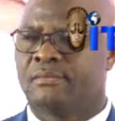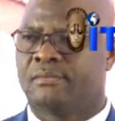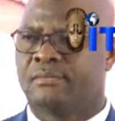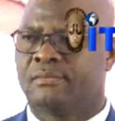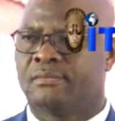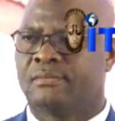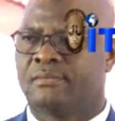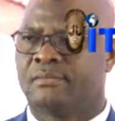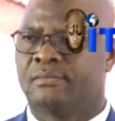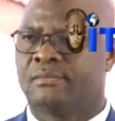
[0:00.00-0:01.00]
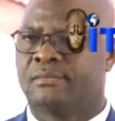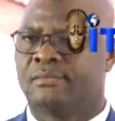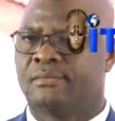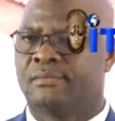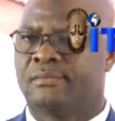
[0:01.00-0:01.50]

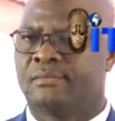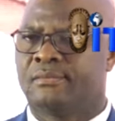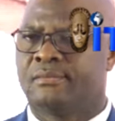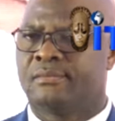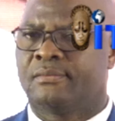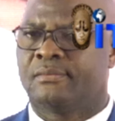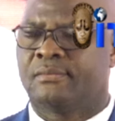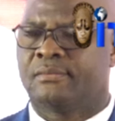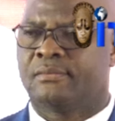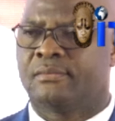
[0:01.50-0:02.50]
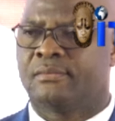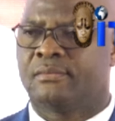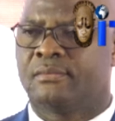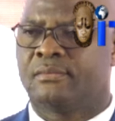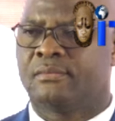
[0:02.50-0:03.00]

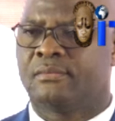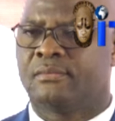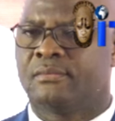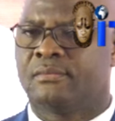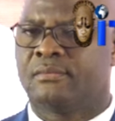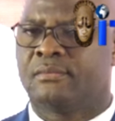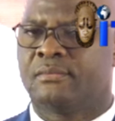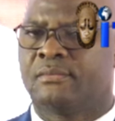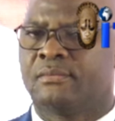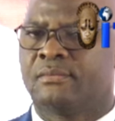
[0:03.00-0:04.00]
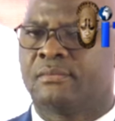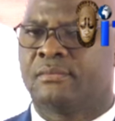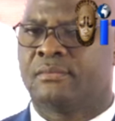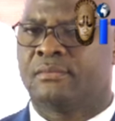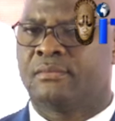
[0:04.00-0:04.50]

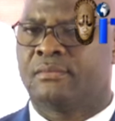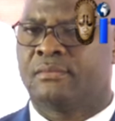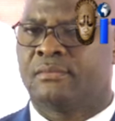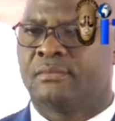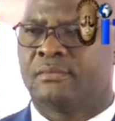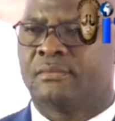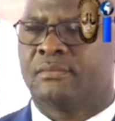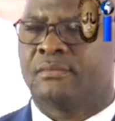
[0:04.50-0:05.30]
This person isn't speaking.